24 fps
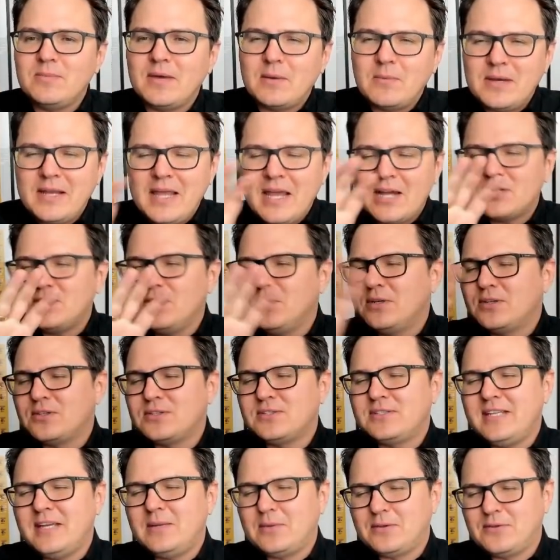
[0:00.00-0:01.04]
But when you actually
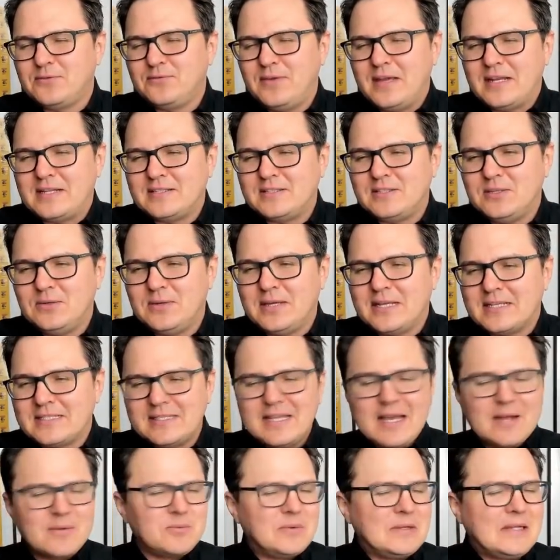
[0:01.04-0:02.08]
understand what the Fed is doing, it's
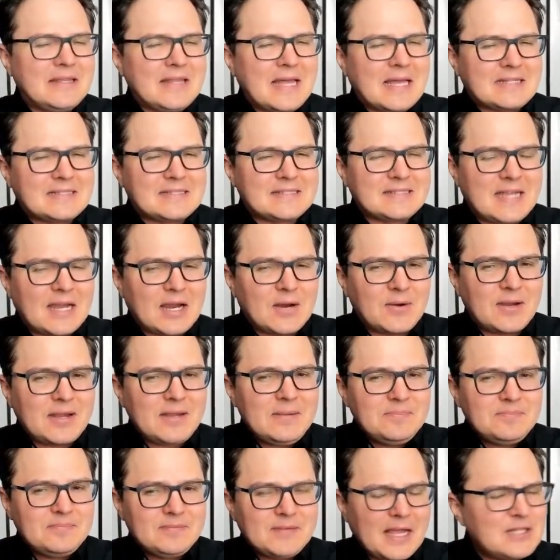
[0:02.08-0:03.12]
not really that scary.